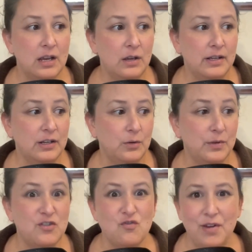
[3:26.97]

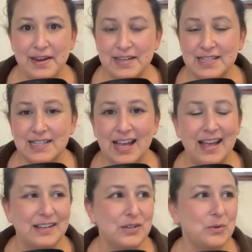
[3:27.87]
with grace
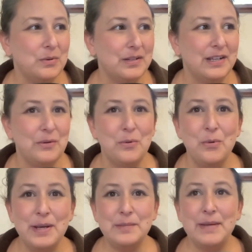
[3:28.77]
and,
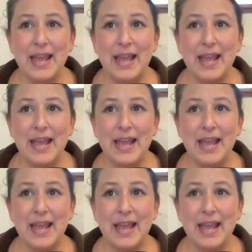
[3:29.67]
always be